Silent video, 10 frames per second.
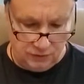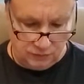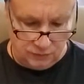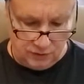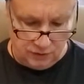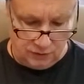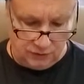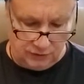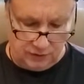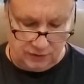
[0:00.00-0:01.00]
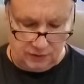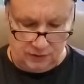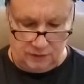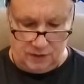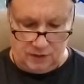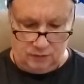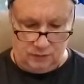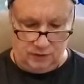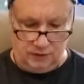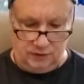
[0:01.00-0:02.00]
So I'm kind of looking at it in that way
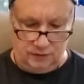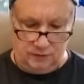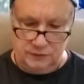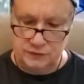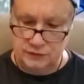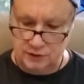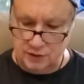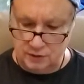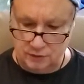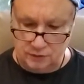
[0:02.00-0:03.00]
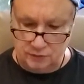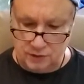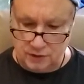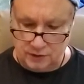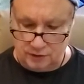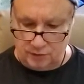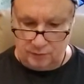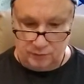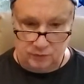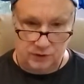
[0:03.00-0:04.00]
here. Let's see how you're lining up
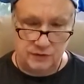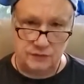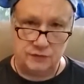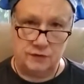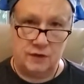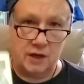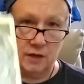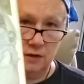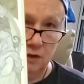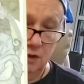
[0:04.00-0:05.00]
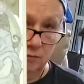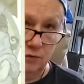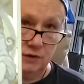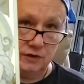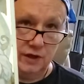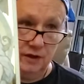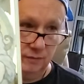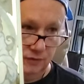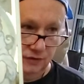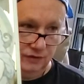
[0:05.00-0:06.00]
in relation to that. Pretty
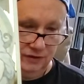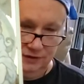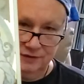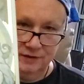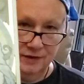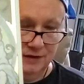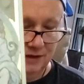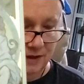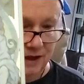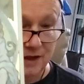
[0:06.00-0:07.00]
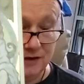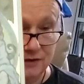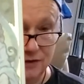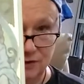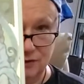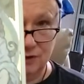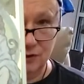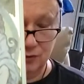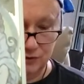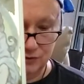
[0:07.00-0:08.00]
damn good. I don't know,
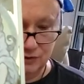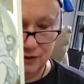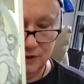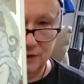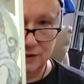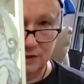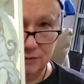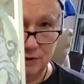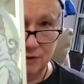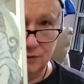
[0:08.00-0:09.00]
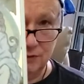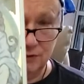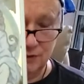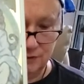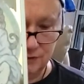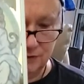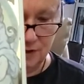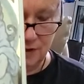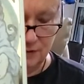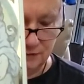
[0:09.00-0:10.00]
Aquarius, you can't get any better than this,
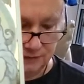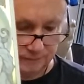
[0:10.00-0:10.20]
guys.